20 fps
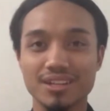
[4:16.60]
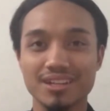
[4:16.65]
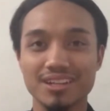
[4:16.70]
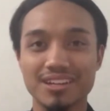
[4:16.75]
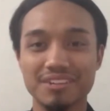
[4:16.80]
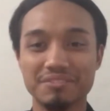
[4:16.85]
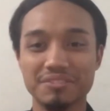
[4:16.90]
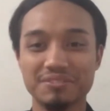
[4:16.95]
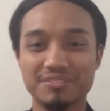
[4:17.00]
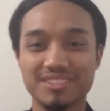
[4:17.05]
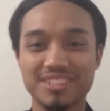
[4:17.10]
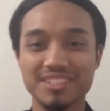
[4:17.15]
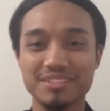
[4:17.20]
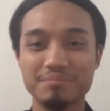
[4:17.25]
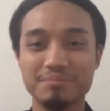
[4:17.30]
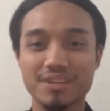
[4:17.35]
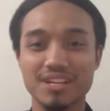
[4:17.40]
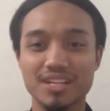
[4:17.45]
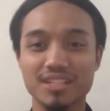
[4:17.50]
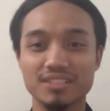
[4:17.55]
50
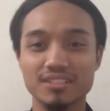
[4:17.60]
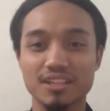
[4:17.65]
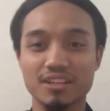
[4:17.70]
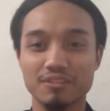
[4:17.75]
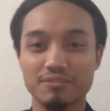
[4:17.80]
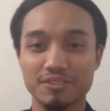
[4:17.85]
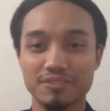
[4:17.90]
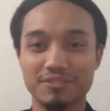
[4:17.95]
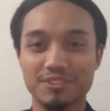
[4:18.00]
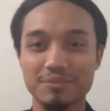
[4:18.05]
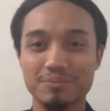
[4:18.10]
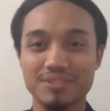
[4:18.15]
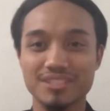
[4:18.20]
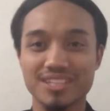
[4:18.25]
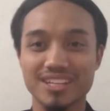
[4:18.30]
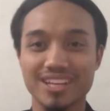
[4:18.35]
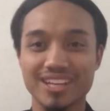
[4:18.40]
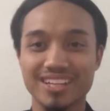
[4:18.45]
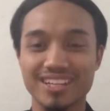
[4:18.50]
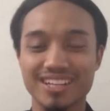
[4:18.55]
plus
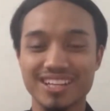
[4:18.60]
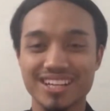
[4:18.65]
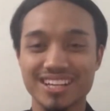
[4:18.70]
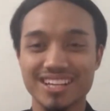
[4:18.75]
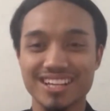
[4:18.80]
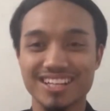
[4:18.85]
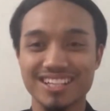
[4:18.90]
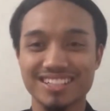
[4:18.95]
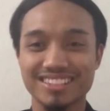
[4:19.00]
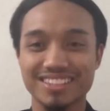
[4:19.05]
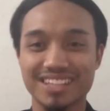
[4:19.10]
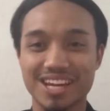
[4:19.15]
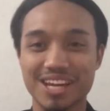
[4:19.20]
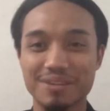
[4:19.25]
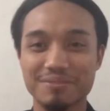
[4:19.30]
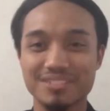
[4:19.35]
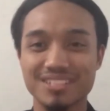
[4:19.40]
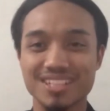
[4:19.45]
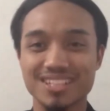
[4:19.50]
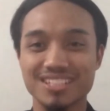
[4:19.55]
50%
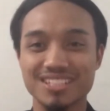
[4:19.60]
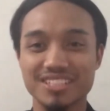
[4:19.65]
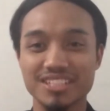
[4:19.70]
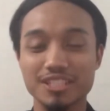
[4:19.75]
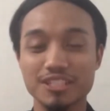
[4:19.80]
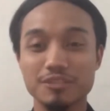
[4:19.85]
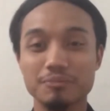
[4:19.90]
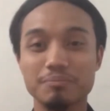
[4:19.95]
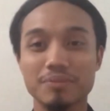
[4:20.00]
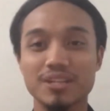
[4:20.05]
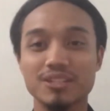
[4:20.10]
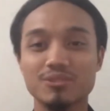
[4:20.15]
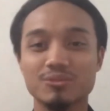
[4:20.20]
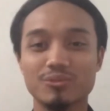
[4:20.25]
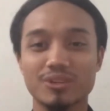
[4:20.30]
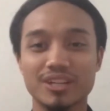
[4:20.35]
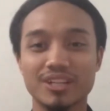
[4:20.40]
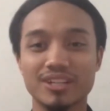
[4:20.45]
times 6 plus 1,